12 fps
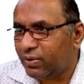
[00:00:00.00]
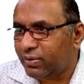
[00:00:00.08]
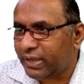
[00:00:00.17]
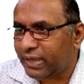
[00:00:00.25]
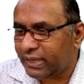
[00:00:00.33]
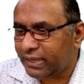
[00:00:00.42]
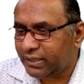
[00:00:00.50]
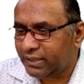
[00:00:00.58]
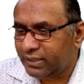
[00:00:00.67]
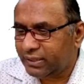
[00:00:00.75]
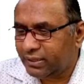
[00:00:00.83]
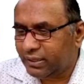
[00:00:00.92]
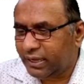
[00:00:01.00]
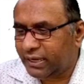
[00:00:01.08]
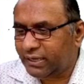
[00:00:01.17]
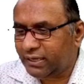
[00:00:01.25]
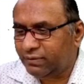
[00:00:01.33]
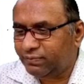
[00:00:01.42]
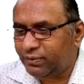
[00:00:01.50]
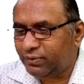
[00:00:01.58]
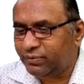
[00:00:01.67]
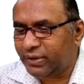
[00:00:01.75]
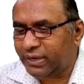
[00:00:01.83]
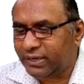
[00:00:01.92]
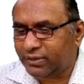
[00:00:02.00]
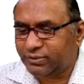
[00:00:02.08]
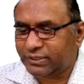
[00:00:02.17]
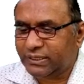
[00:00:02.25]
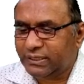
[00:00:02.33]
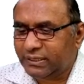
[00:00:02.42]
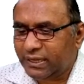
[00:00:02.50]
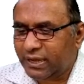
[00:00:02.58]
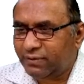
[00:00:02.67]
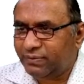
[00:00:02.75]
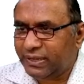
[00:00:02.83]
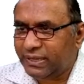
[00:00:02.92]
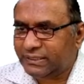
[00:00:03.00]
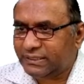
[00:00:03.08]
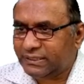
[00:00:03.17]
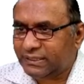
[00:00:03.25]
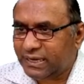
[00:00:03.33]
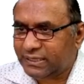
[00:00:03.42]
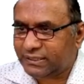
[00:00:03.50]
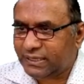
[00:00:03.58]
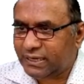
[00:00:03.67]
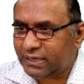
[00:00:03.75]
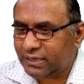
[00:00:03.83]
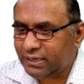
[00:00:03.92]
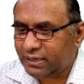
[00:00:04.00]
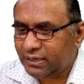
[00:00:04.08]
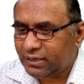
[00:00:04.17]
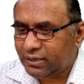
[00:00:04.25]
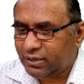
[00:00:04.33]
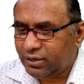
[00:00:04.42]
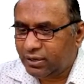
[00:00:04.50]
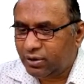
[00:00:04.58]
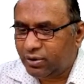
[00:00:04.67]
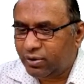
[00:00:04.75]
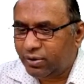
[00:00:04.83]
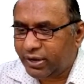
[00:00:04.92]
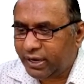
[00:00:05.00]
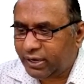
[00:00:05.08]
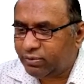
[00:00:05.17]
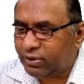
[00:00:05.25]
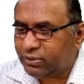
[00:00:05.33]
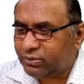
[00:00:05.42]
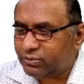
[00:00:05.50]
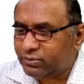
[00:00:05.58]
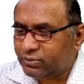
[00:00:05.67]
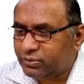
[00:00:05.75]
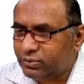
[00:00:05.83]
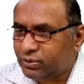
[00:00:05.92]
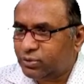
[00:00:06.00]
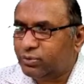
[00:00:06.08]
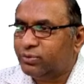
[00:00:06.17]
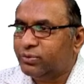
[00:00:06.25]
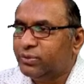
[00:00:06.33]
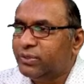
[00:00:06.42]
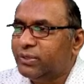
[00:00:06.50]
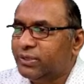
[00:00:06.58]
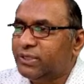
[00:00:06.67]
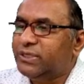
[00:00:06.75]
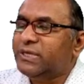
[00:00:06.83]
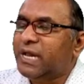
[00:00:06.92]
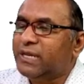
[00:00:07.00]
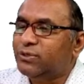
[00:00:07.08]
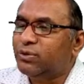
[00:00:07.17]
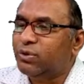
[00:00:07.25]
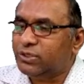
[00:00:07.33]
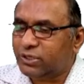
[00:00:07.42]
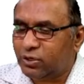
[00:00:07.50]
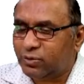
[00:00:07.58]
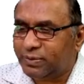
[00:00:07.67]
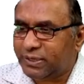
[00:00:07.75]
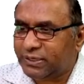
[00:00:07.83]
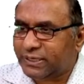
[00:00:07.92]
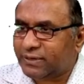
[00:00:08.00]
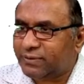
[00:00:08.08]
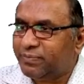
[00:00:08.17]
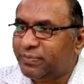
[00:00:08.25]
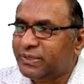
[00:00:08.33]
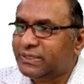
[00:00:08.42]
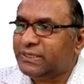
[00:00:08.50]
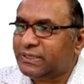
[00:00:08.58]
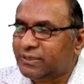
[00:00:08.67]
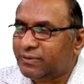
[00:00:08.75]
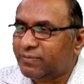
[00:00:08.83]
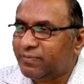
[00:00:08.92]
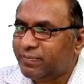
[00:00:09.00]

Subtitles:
Okay. And if you are using f is less than or equal to 2, this is also logical operator. See,